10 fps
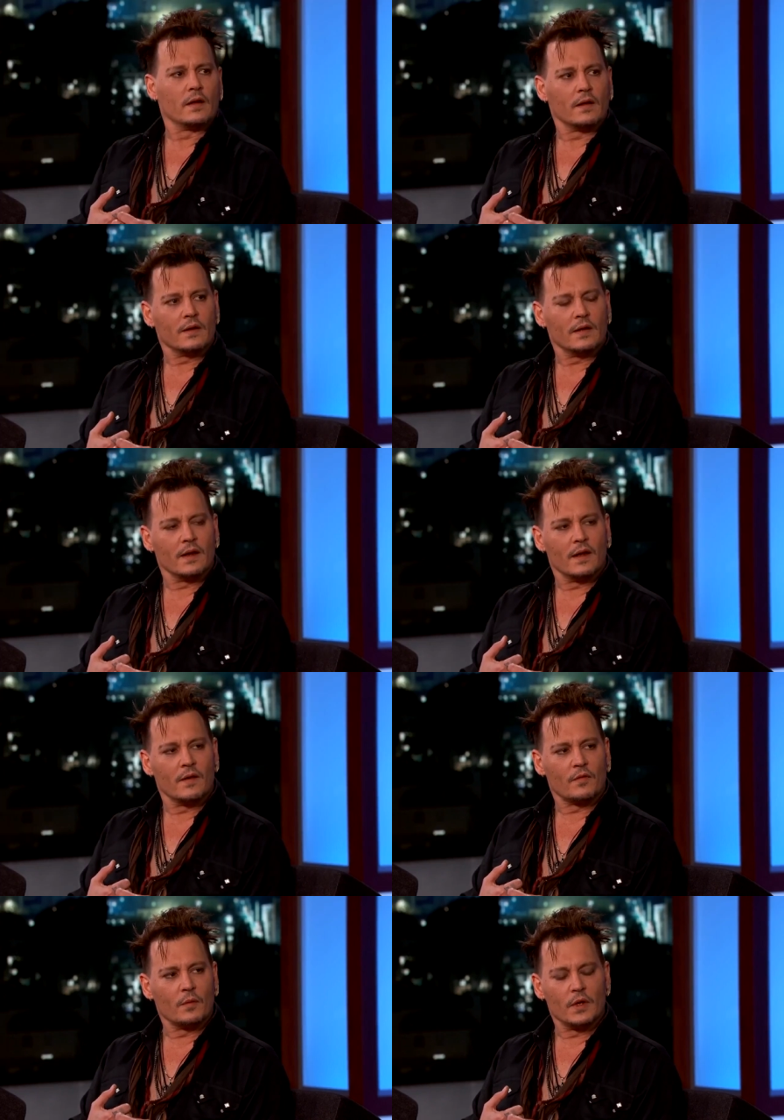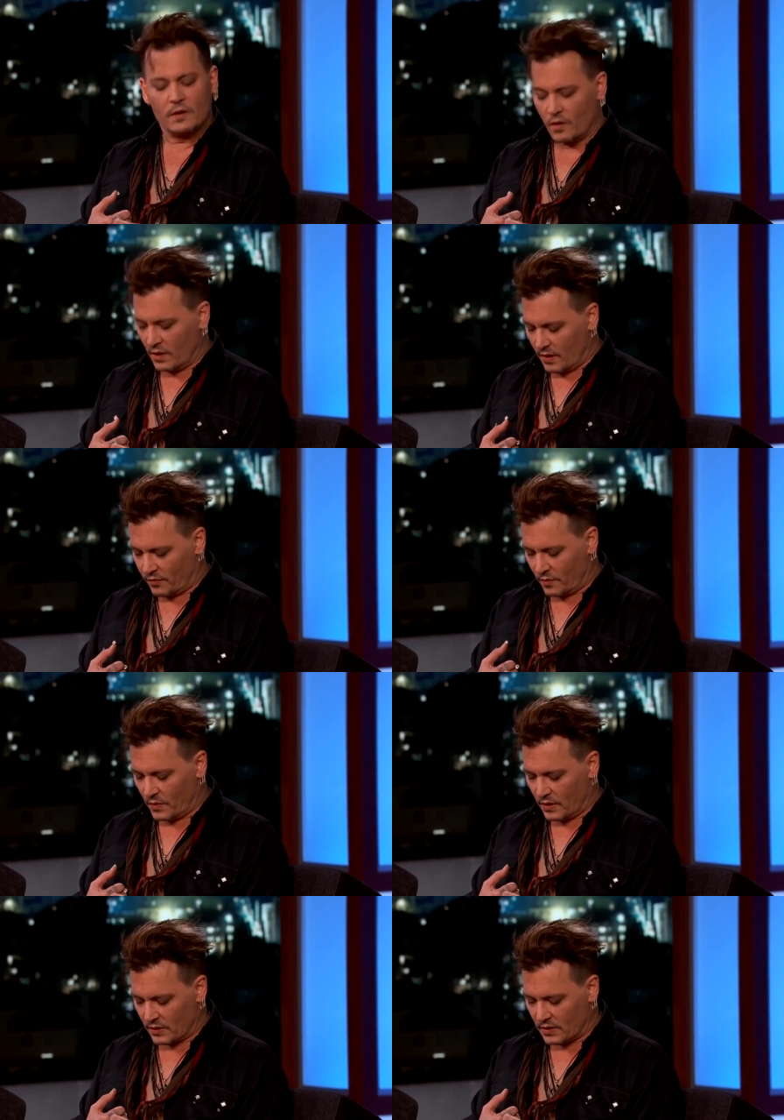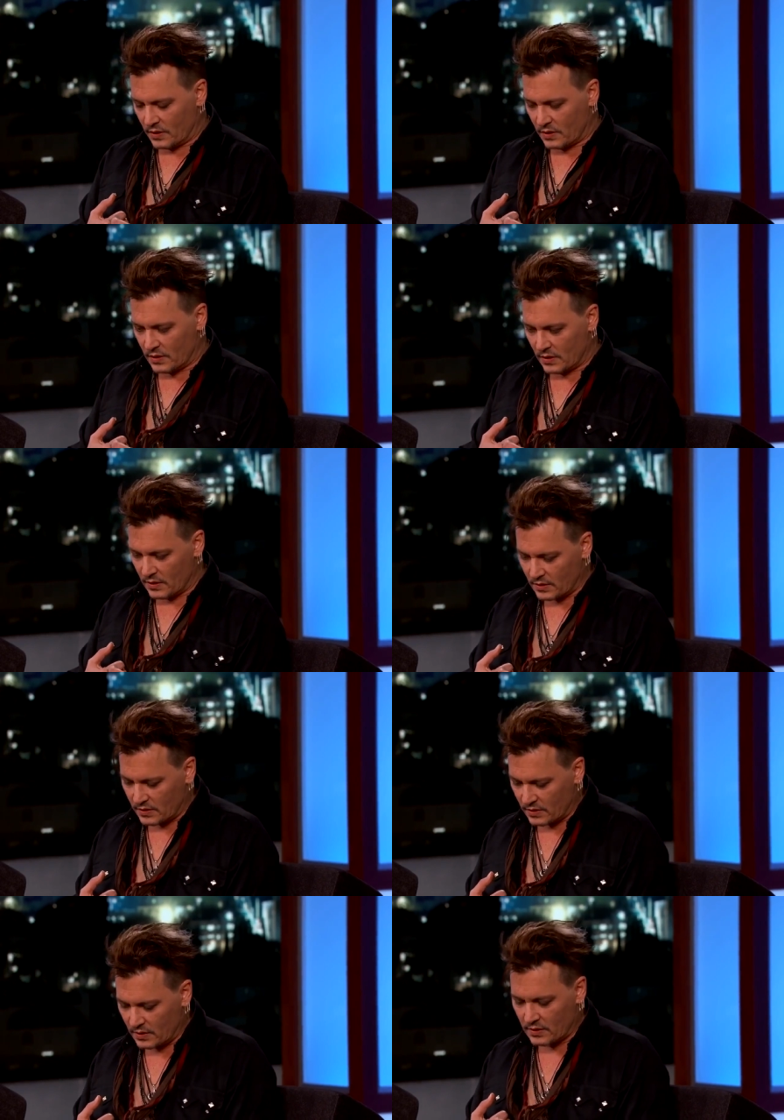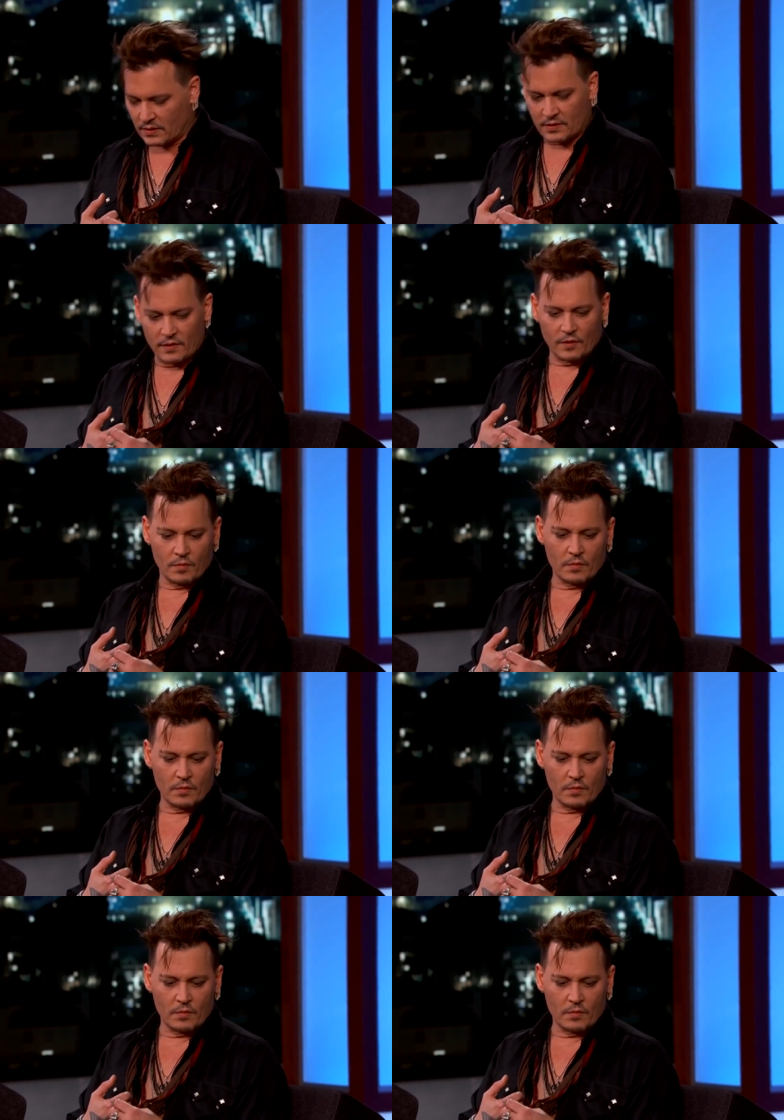It is, yeah. Yeah, for me, no, yeah, for me, it's it's it's it's uh,